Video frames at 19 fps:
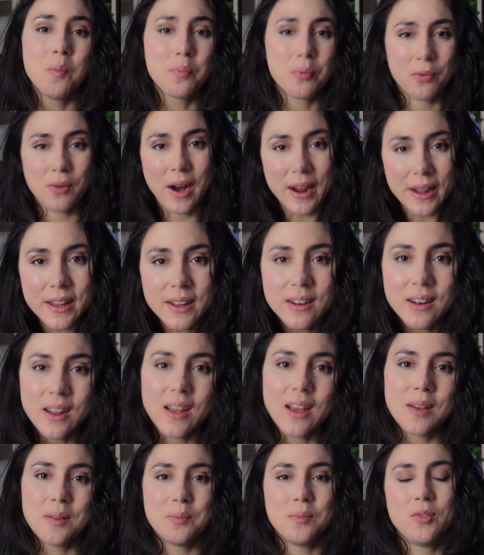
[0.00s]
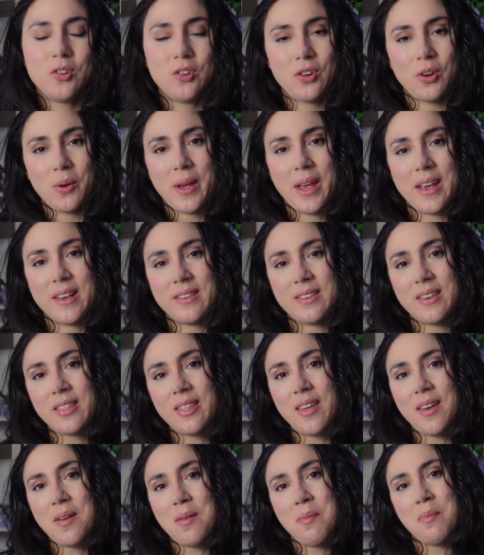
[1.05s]
bright I'm showcasing
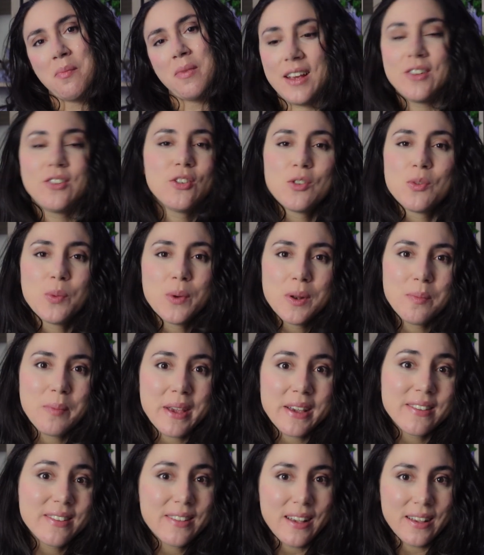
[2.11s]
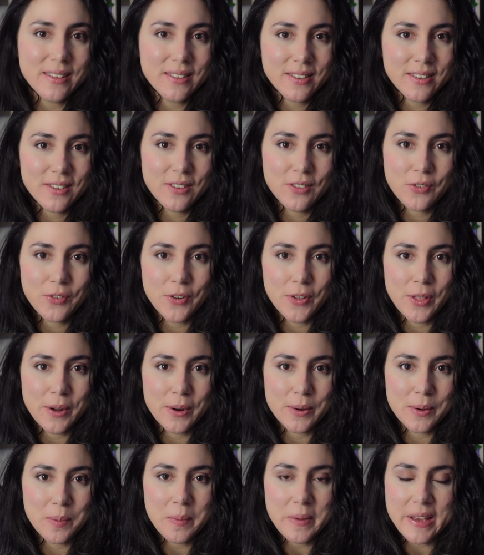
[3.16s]
them, it just wouldn't make sense for
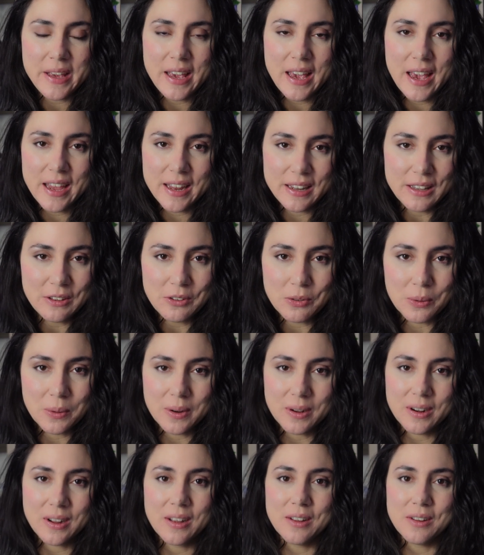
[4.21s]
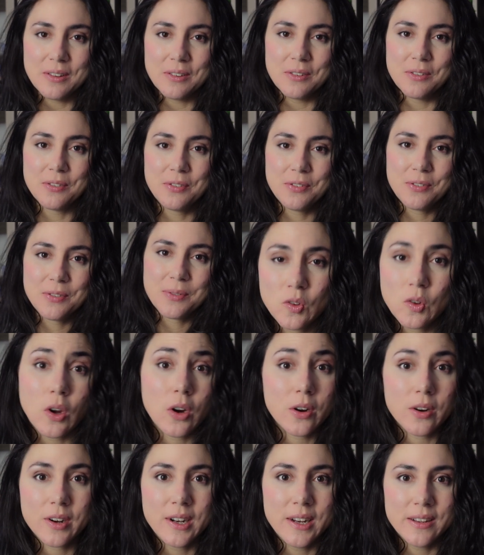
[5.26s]
there to be any sort of
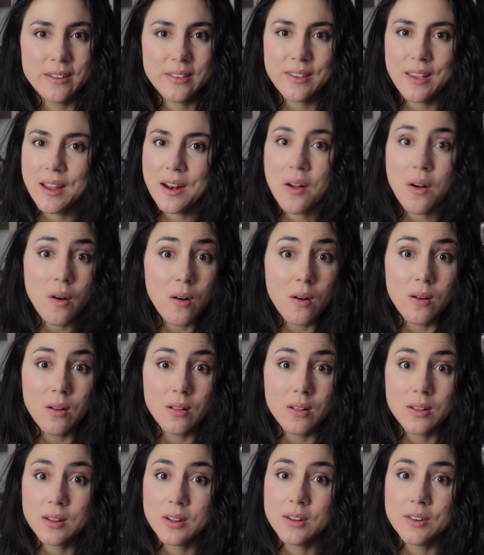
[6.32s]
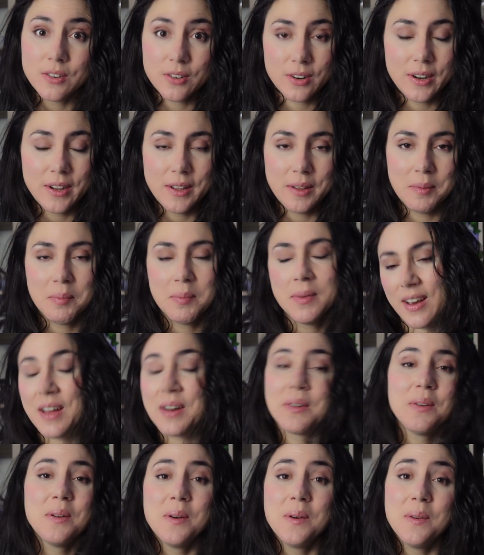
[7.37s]
darkness at all under him. I
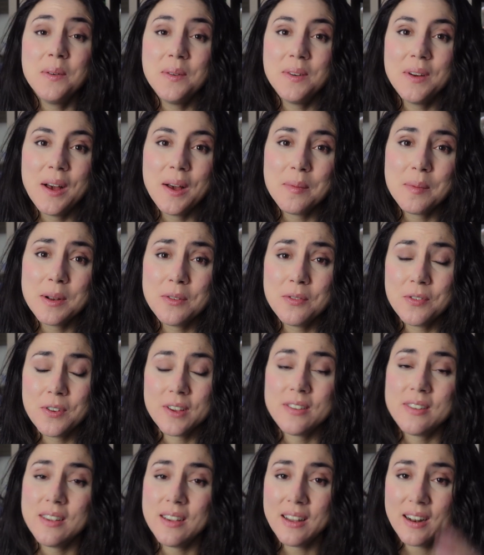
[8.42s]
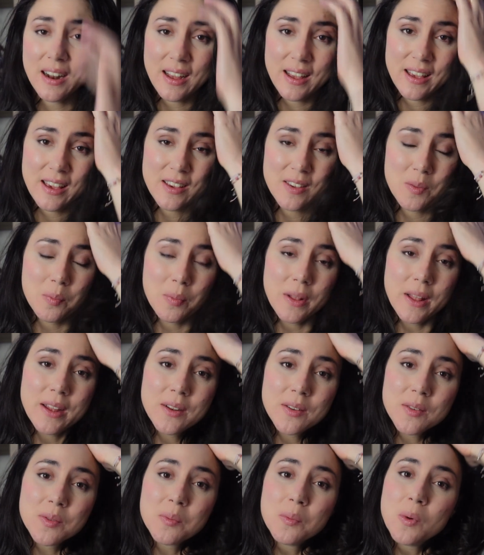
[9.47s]
don't know how I'm gonna fix it. I guess
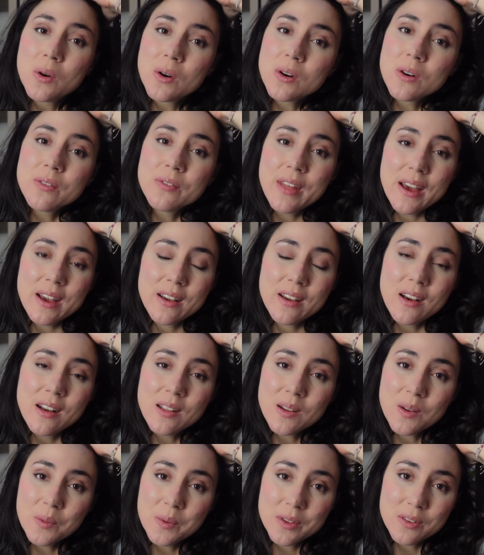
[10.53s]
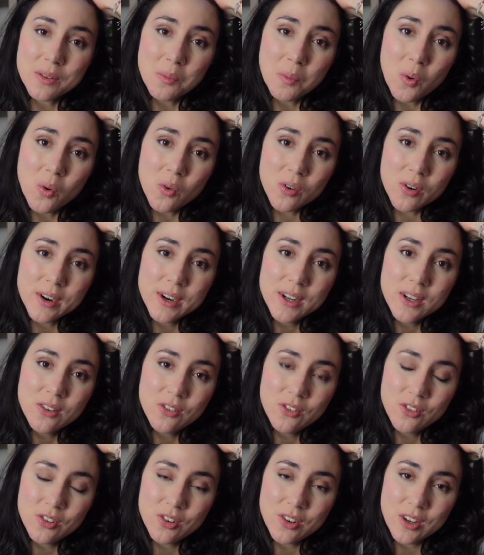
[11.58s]
blend more of that color with some
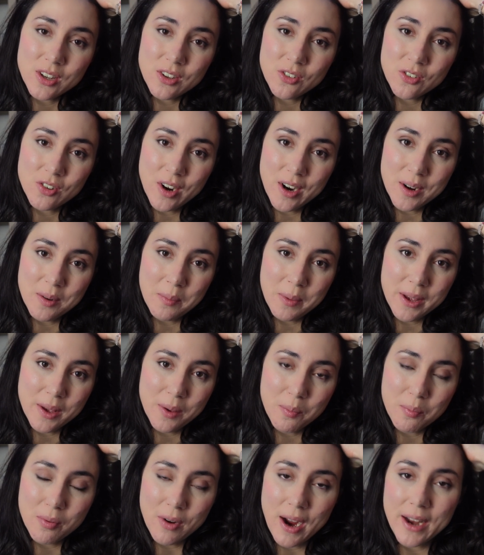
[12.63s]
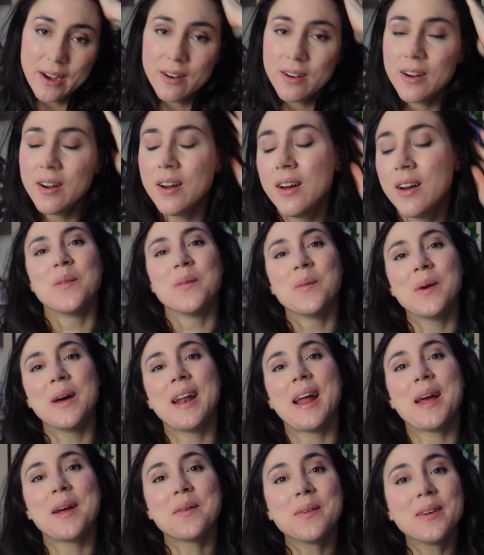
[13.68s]
orange and try to make it brighter. When
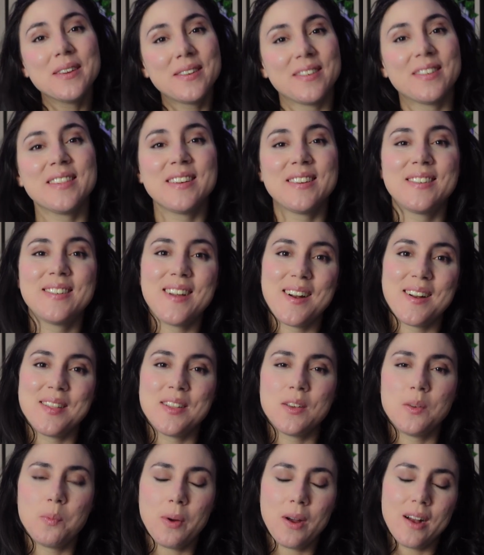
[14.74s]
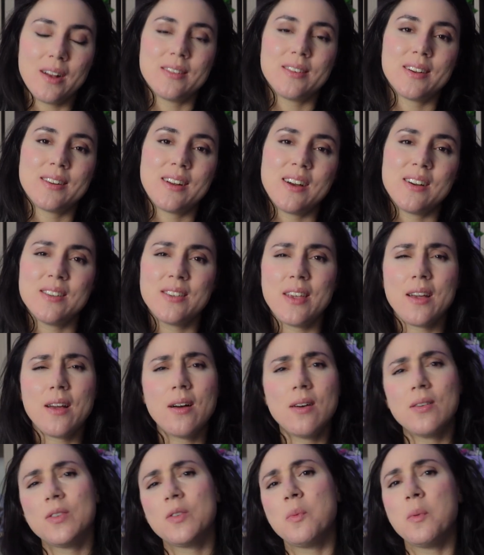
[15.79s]
I originally started this project, I was like,
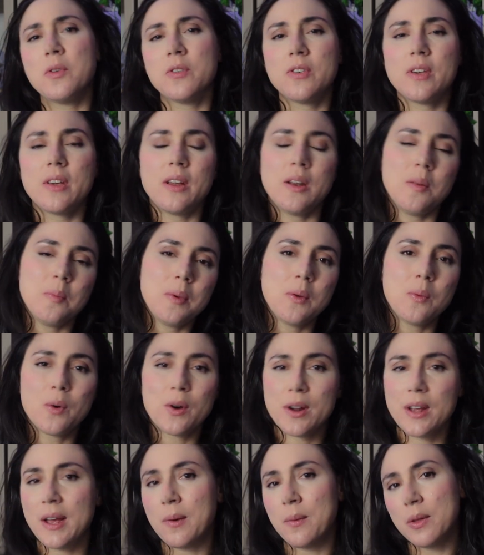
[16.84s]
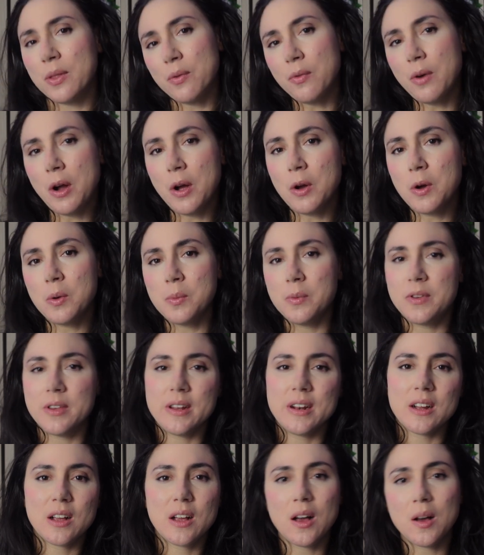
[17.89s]
oh, it's mostly gonna be working with robes
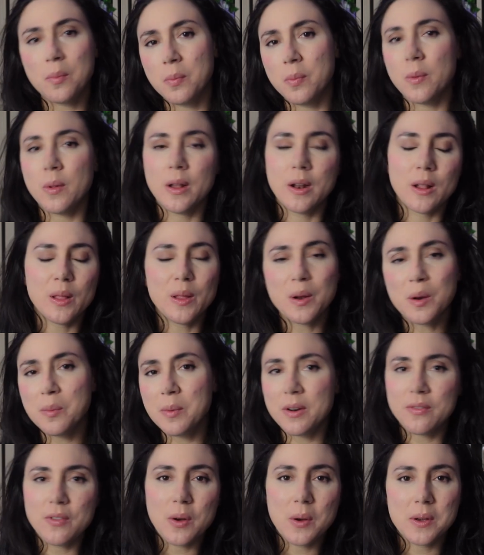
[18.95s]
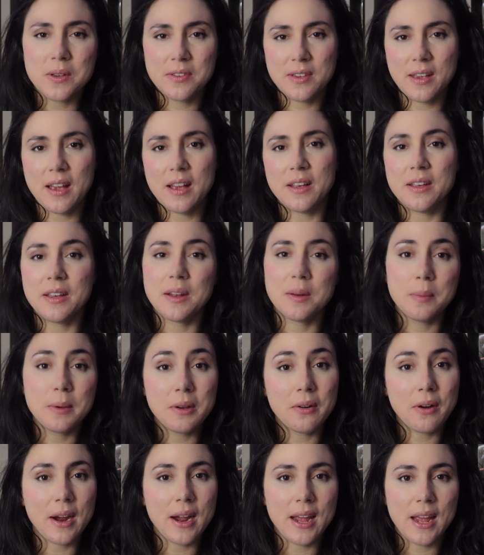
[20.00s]
and a little bit of OSL. It'd be
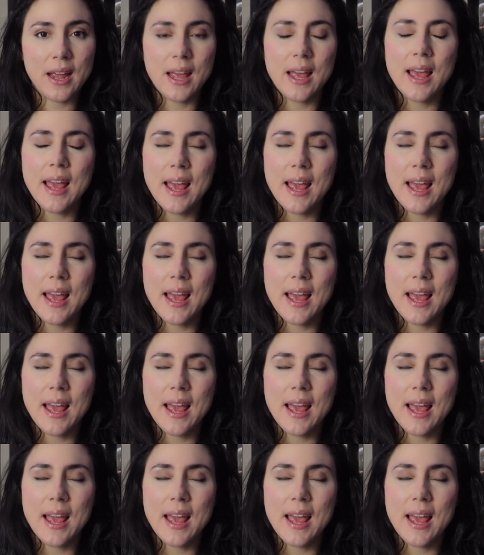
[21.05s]
great.